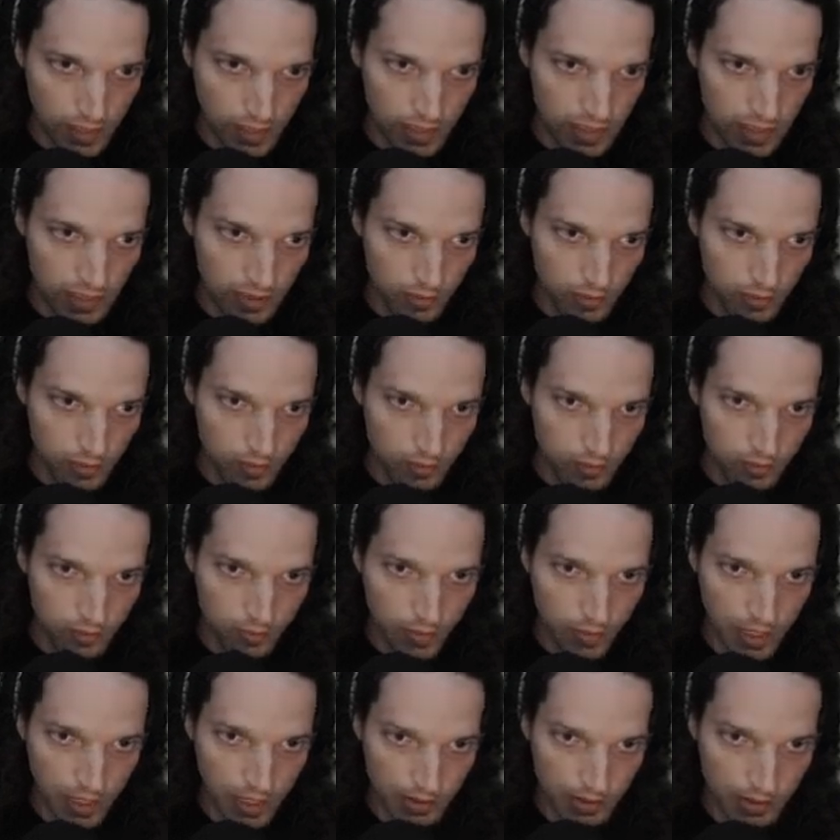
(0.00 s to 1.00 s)
And
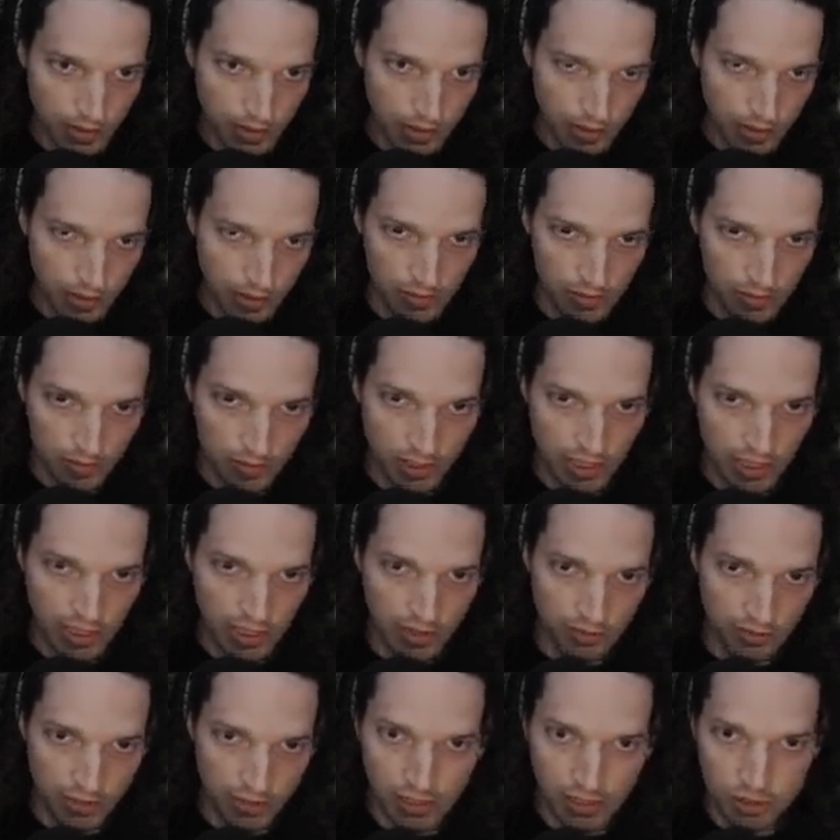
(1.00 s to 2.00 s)
it'll give
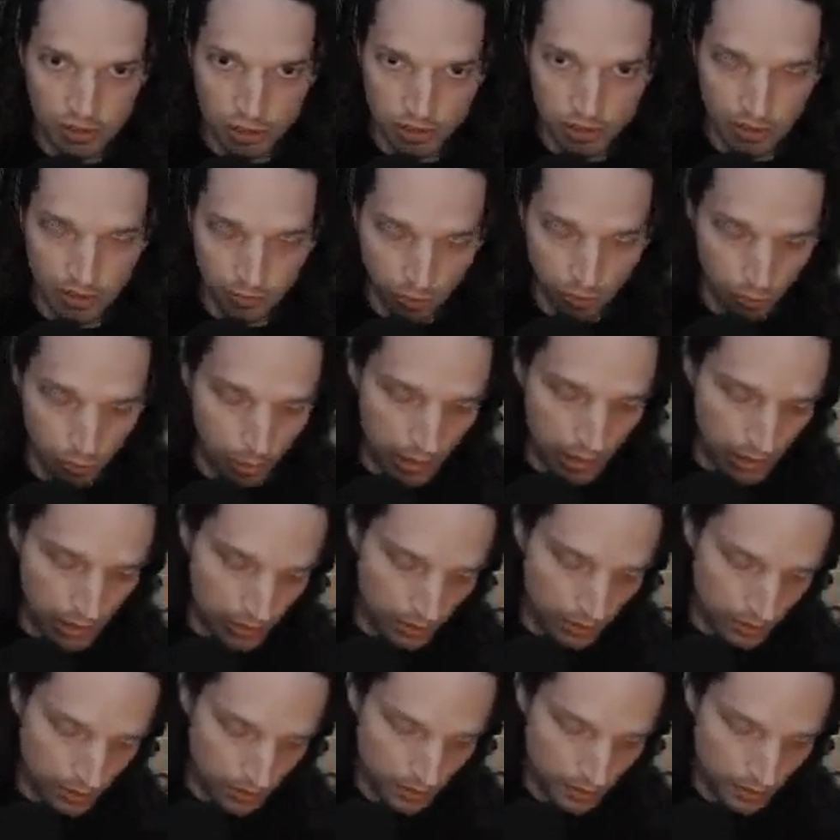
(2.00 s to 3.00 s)
kind of like a shuffle
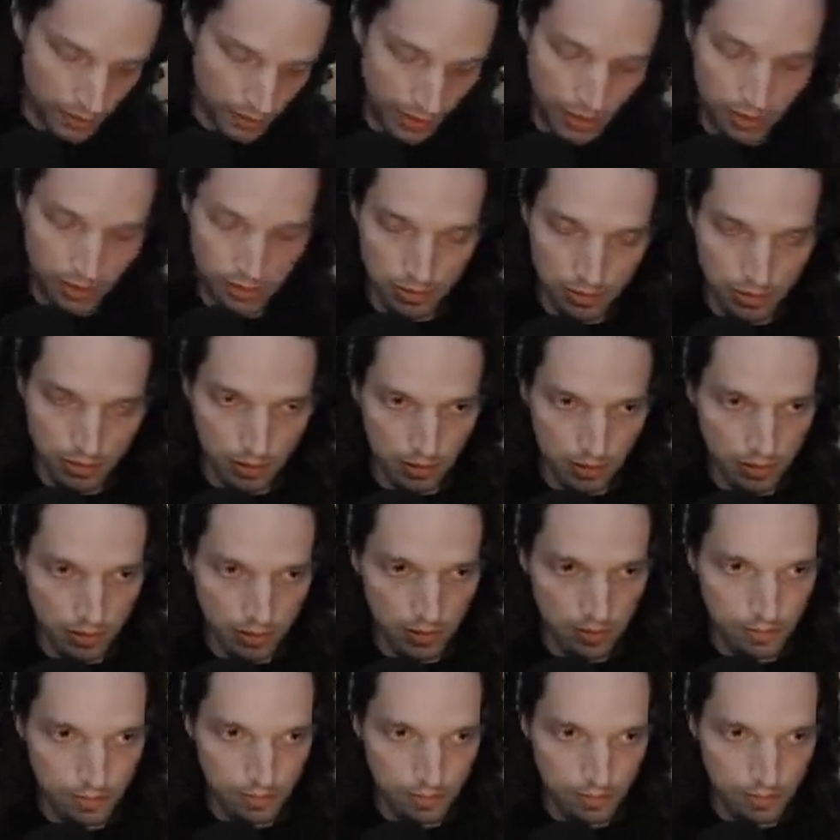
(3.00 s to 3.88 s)
beat sound.